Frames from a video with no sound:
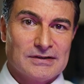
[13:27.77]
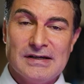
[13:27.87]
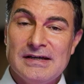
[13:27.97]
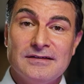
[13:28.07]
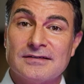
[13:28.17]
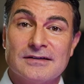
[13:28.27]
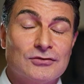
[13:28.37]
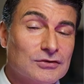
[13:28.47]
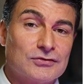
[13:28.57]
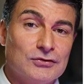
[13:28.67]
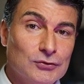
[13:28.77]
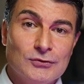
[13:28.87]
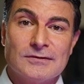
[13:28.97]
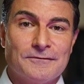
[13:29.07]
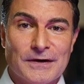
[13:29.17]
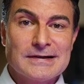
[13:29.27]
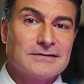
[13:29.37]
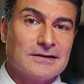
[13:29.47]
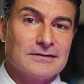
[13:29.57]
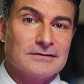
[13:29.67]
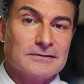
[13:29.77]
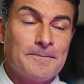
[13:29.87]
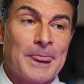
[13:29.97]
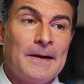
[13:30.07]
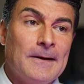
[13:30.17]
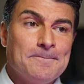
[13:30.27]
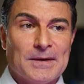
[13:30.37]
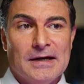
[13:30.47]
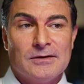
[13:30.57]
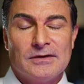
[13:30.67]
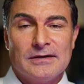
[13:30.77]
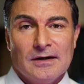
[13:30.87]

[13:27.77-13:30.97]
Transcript: And he said just use effect sizes. And